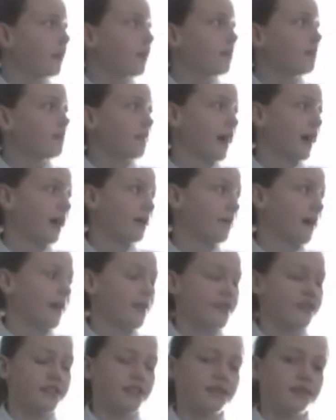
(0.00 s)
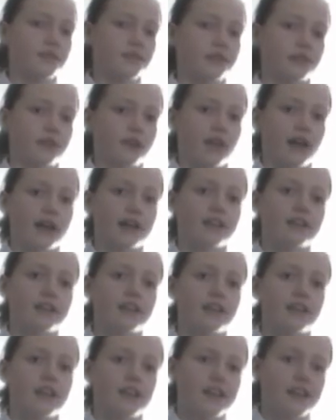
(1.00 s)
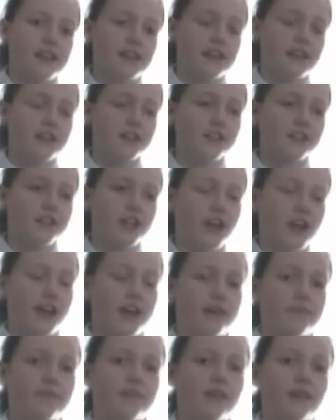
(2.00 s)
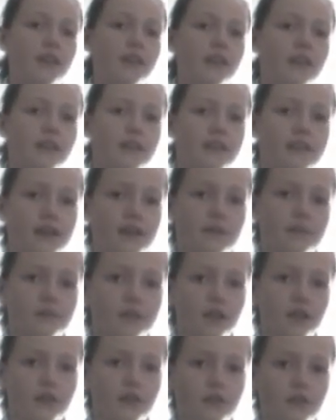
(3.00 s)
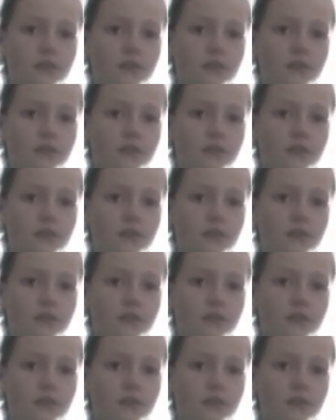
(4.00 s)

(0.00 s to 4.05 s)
My hypothesis was correct. Each time, the lamp jar grew the